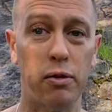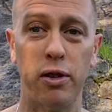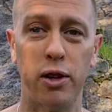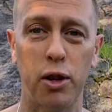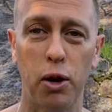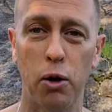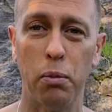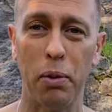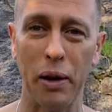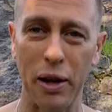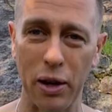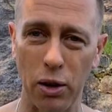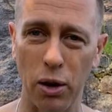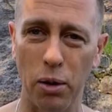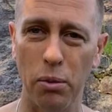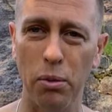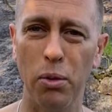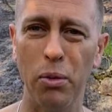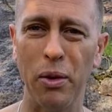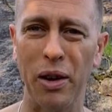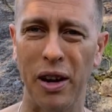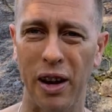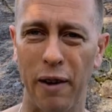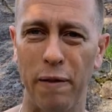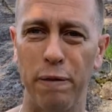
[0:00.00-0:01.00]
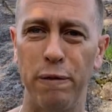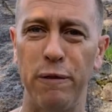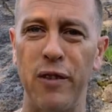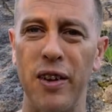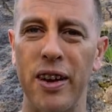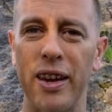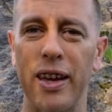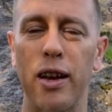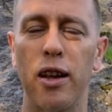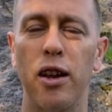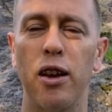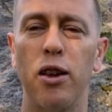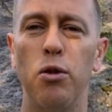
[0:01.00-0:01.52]
still be normal when I'm
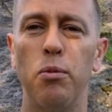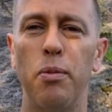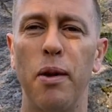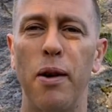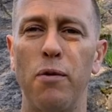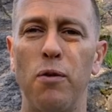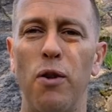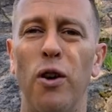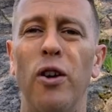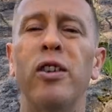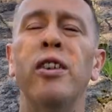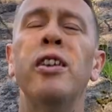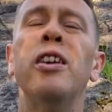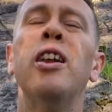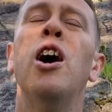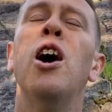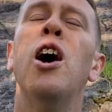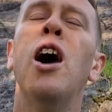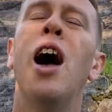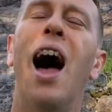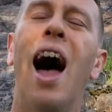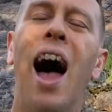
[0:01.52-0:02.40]
feeling a little bit rotten,